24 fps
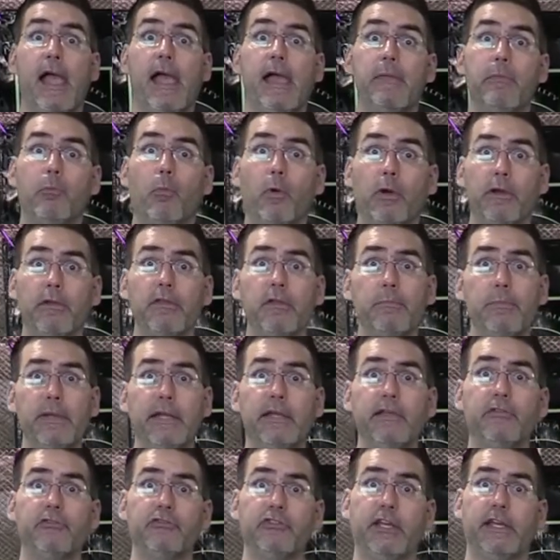And one of the
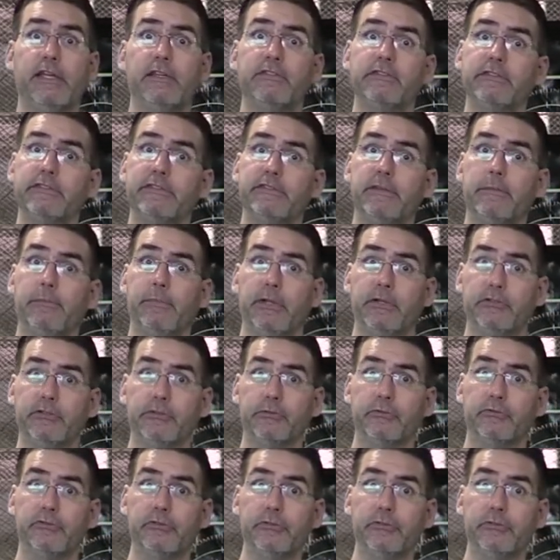biggest changes that pitchers